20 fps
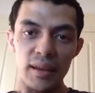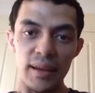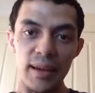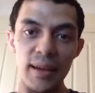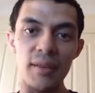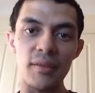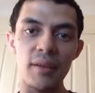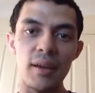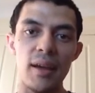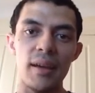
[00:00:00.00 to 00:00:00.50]

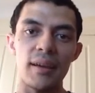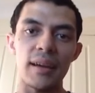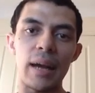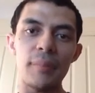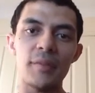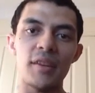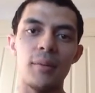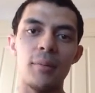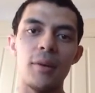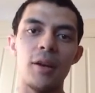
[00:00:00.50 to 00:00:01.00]
And
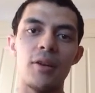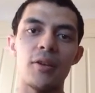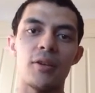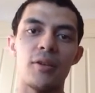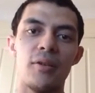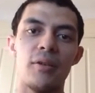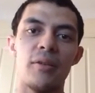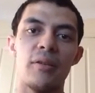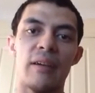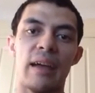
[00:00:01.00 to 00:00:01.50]
Captain
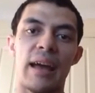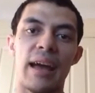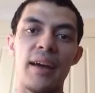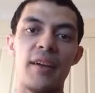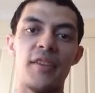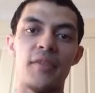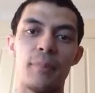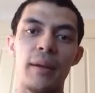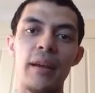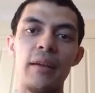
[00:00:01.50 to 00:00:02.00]
America
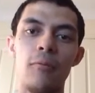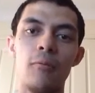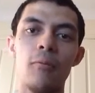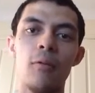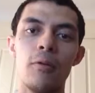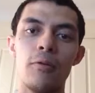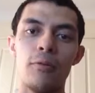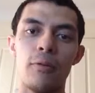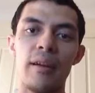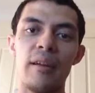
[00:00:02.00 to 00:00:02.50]
has beaten
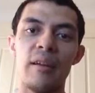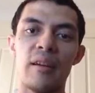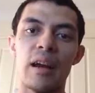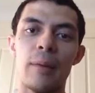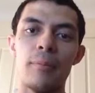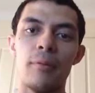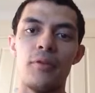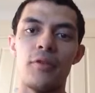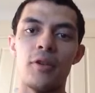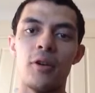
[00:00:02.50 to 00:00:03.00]
Wolverine a
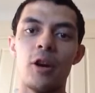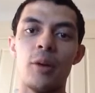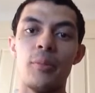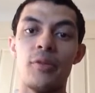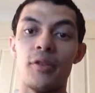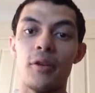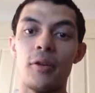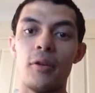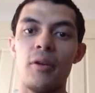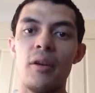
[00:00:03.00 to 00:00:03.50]
couple of
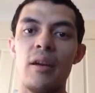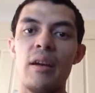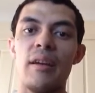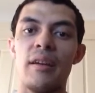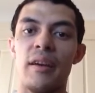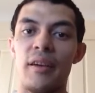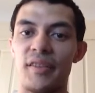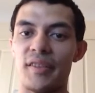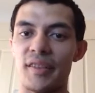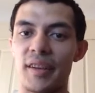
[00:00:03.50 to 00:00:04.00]
times, so
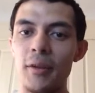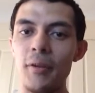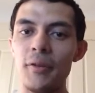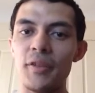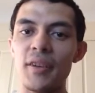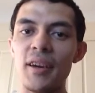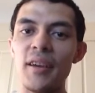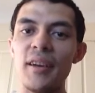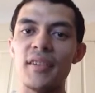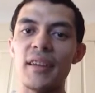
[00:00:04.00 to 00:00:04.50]
his skill
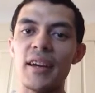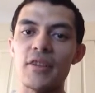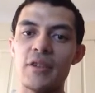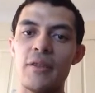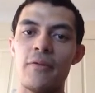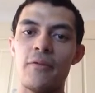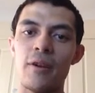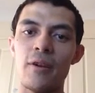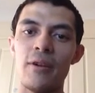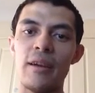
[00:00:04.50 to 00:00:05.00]
set is
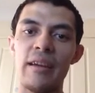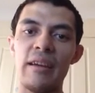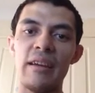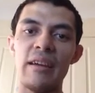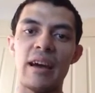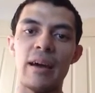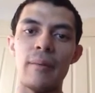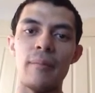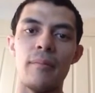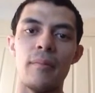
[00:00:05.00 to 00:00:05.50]
actually
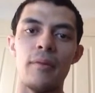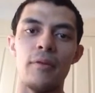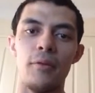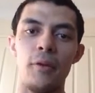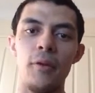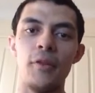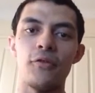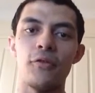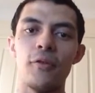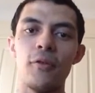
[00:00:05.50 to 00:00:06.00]
very
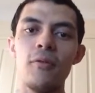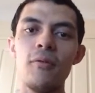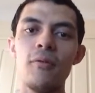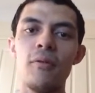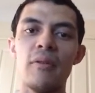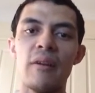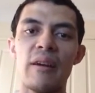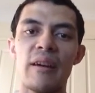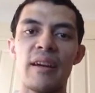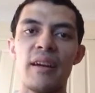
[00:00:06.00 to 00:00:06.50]
useful
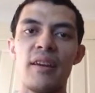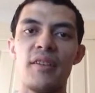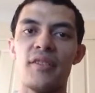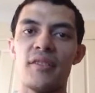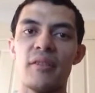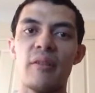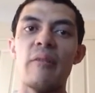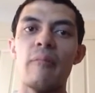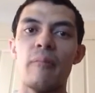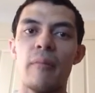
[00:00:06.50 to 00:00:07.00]

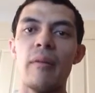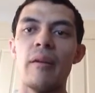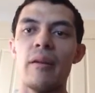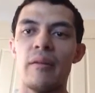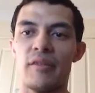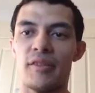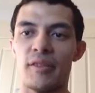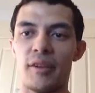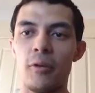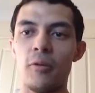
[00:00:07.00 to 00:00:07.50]
against
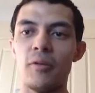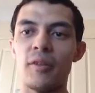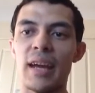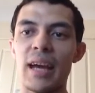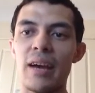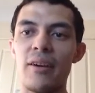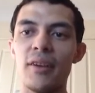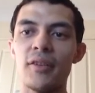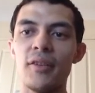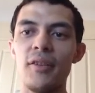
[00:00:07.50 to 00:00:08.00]
skilled
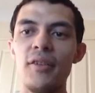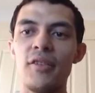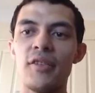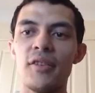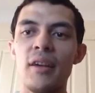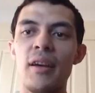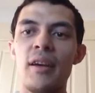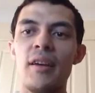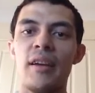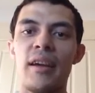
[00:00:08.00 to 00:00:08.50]

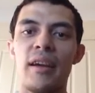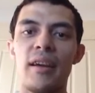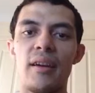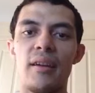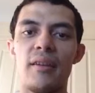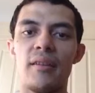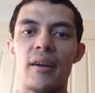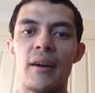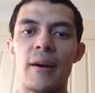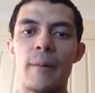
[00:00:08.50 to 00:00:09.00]
characters.
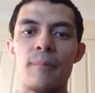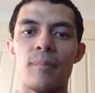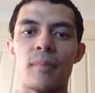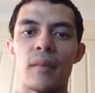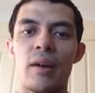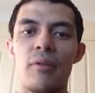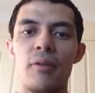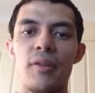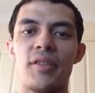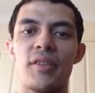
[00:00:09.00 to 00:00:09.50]
And
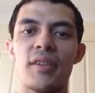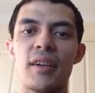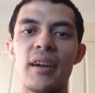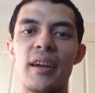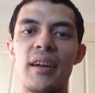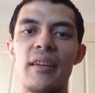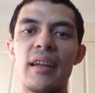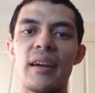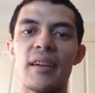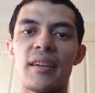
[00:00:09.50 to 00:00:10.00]
I would
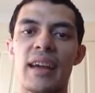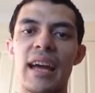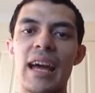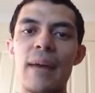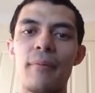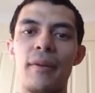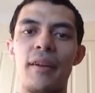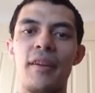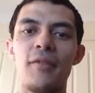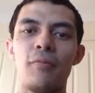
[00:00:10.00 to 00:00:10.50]
say that
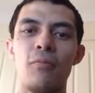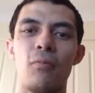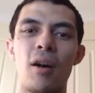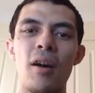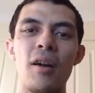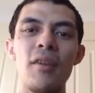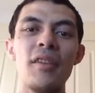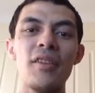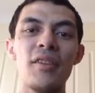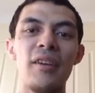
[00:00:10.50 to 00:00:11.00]
Cap is
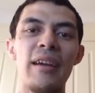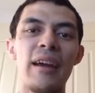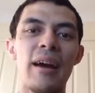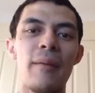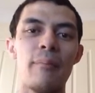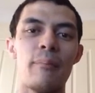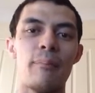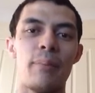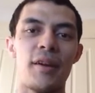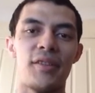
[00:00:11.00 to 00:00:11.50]
one of the
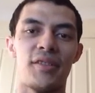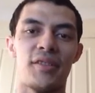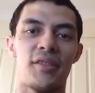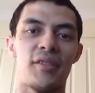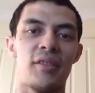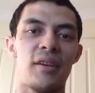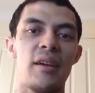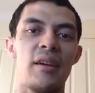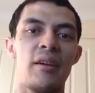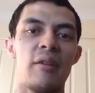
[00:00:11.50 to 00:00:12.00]

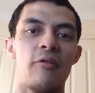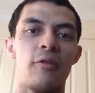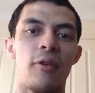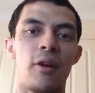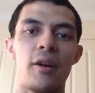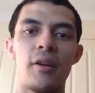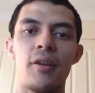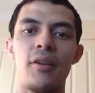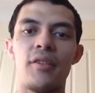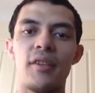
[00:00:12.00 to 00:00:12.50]
best
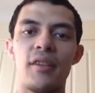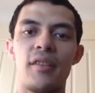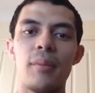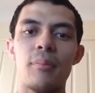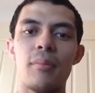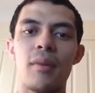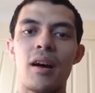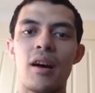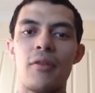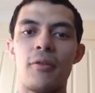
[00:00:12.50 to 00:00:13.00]
fighters in the
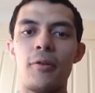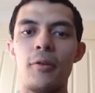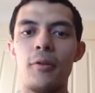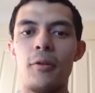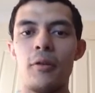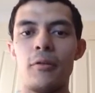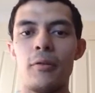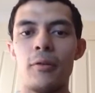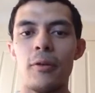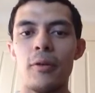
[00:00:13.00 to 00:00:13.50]
Marvel
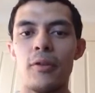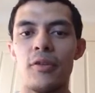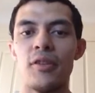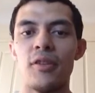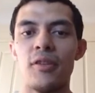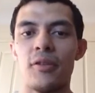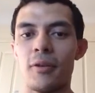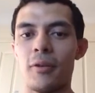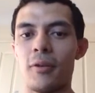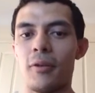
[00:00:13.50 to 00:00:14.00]

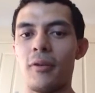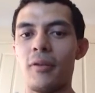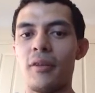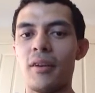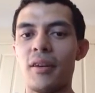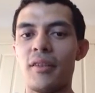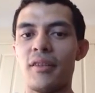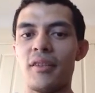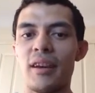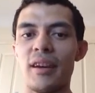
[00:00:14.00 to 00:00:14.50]
Universe, so
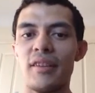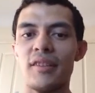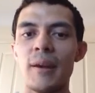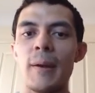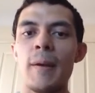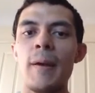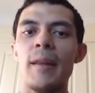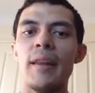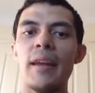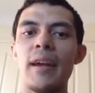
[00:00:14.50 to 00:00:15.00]
there's that.
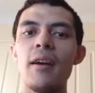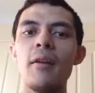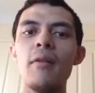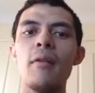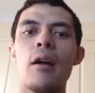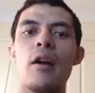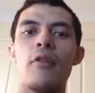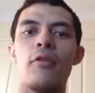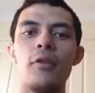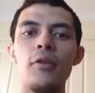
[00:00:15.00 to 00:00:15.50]

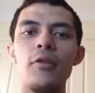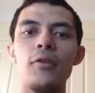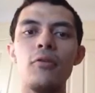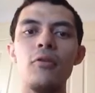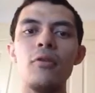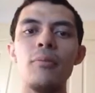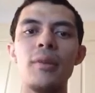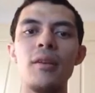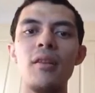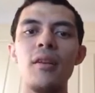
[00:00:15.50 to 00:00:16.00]
Now, for
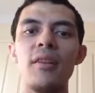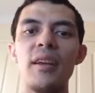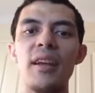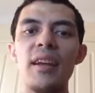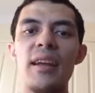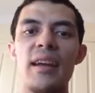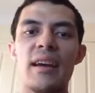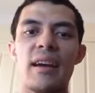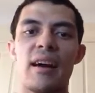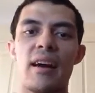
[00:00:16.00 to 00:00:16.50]

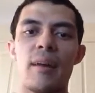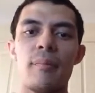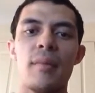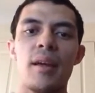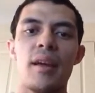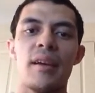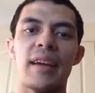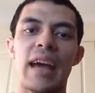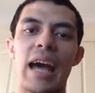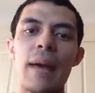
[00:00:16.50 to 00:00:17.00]
durability,
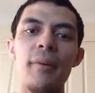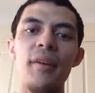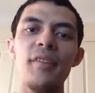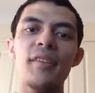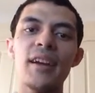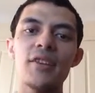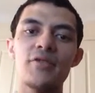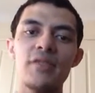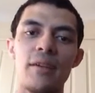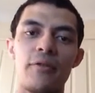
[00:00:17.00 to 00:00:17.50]
Cap
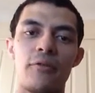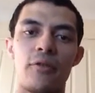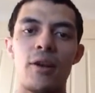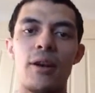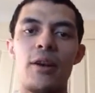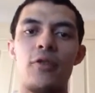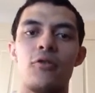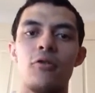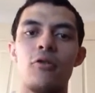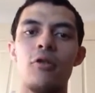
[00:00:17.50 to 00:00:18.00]
is actually a
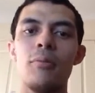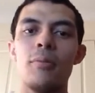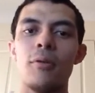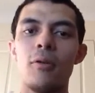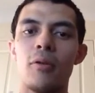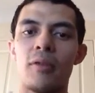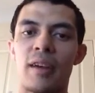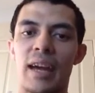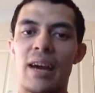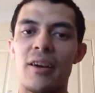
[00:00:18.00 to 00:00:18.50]
very
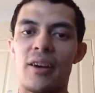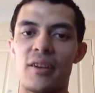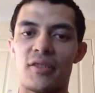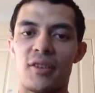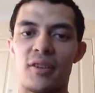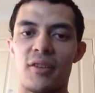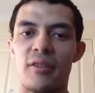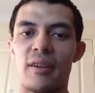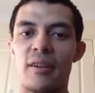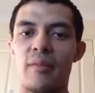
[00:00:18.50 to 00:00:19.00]
durable
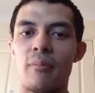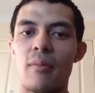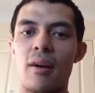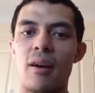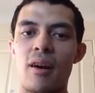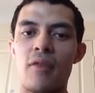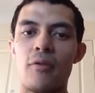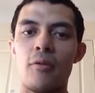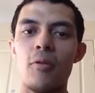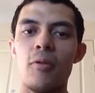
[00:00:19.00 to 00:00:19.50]
character in
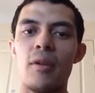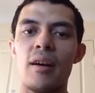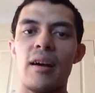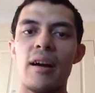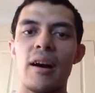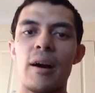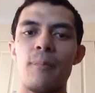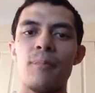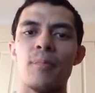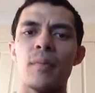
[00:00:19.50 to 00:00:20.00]
Marvel.
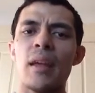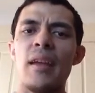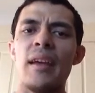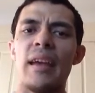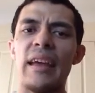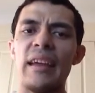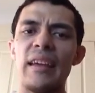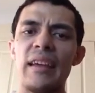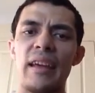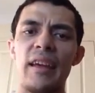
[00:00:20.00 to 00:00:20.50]

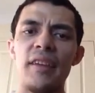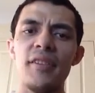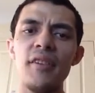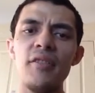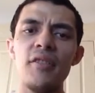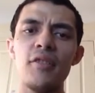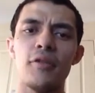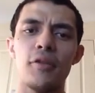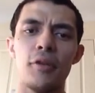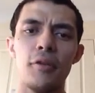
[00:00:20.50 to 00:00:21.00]
He
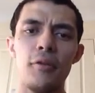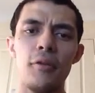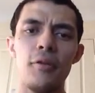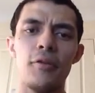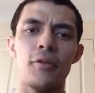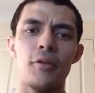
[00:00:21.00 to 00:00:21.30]
isn't too